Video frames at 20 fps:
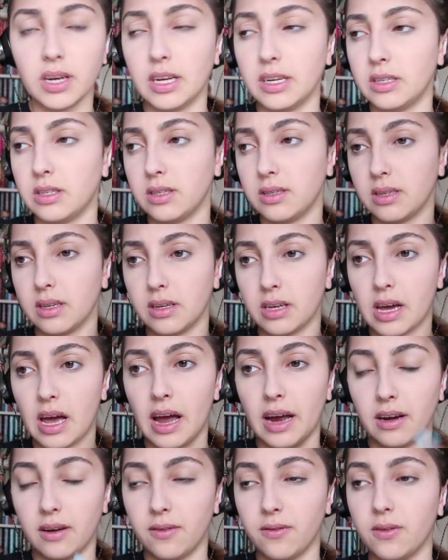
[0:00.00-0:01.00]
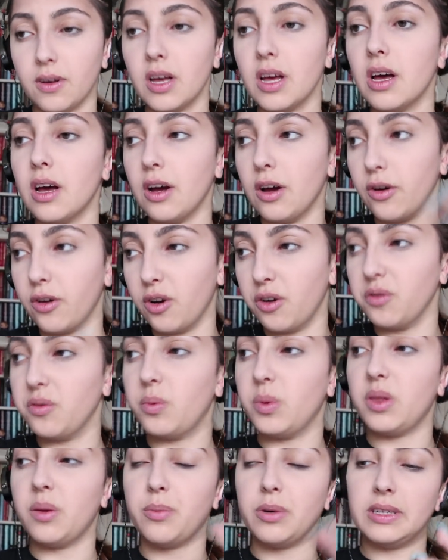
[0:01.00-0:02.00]
It kind of goes
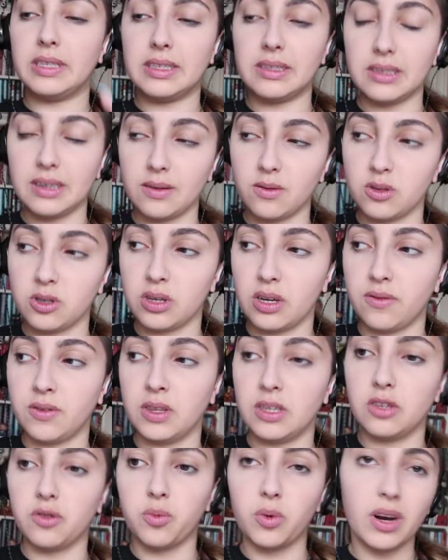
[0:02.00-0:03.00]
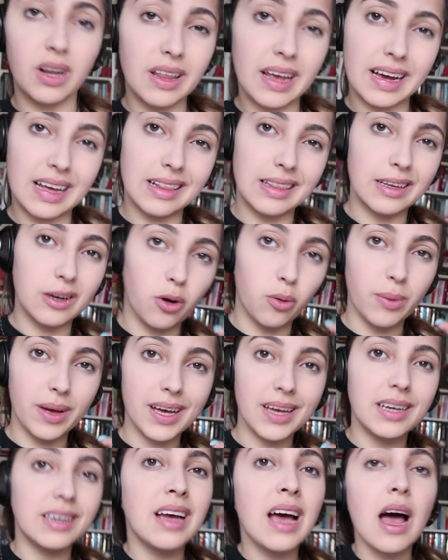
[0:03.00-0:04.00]
with The Princess Saves Herself in this one, like a little
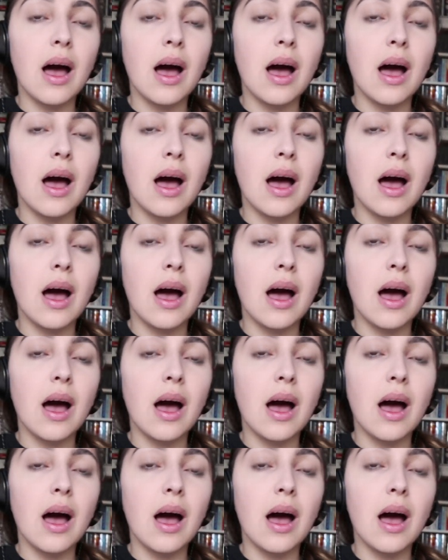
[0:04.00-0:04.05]
bit,